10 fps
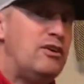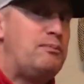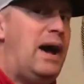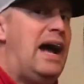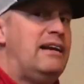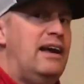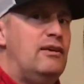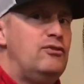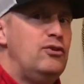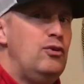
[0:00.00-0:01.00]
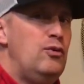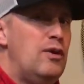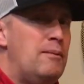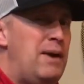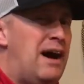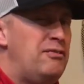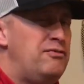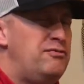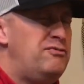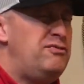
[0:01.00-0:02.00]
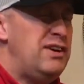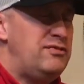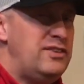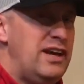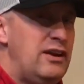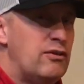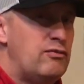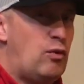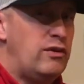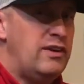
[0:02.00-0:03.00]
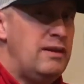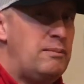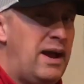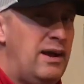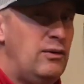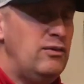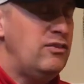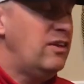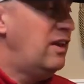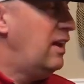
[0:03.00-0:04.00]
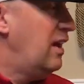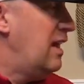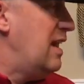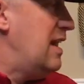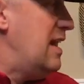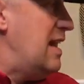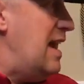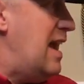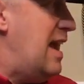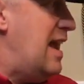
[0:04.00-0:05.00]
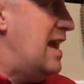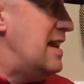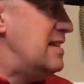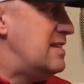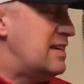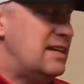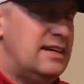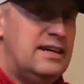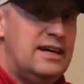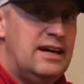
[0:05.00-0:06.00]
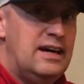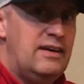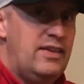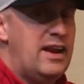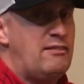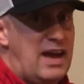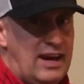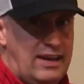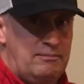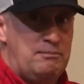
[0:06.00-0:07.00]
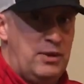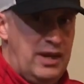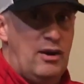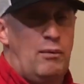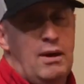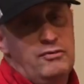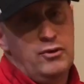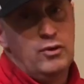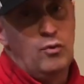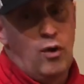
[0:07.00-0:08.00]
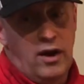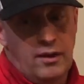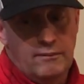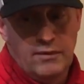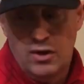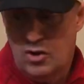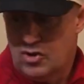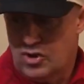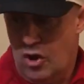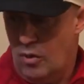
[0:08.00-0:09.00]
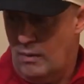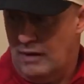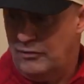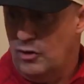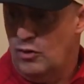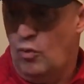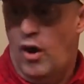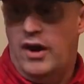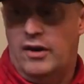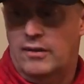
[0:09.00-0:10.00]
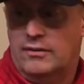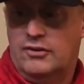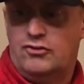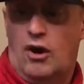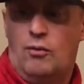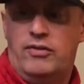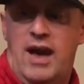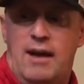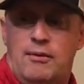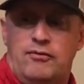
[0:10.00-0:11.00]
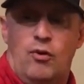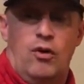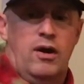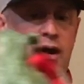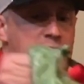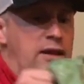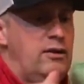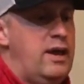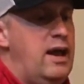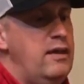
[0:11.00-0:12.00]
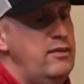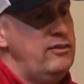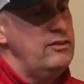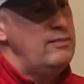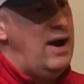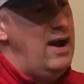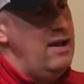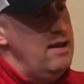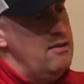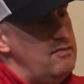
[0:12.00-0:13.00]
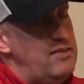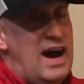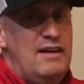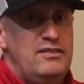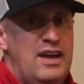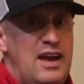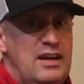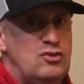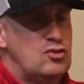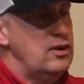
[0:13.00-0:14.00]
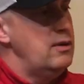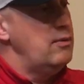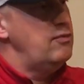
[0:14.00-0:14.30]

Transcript: this pack down to about 15 or 14 pounds, and then I've got to put in all my food and water. So my food and water, let's start with that before I look at it. This is my 5-day trip of